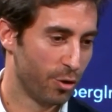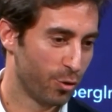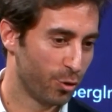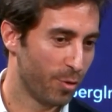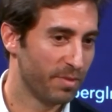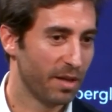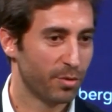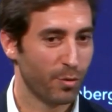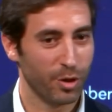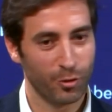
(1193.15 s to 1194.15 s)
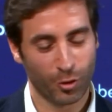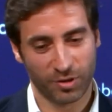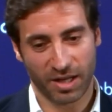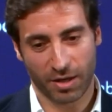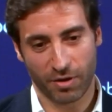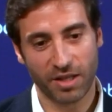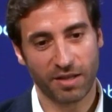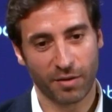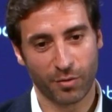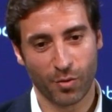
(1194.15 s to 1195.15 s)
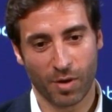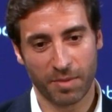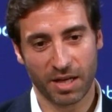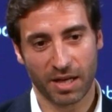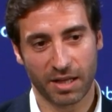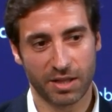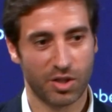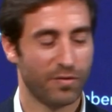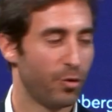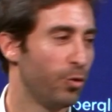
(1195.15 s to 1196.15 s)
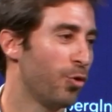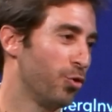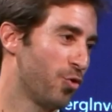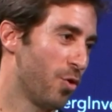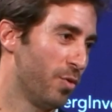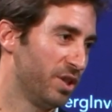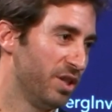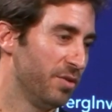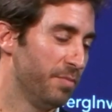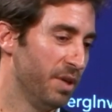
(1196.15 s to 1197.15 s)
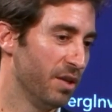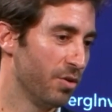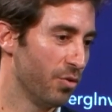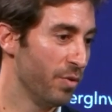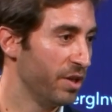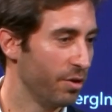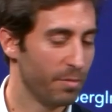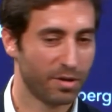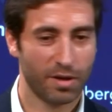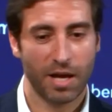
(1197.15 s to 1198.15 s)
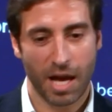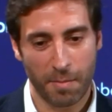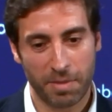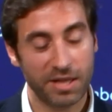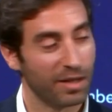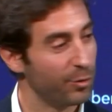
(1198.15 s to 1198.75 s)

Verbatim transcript: So sometimes when you don't take an interview, I mean, like it's difficult to control what is being written. But I'm pleased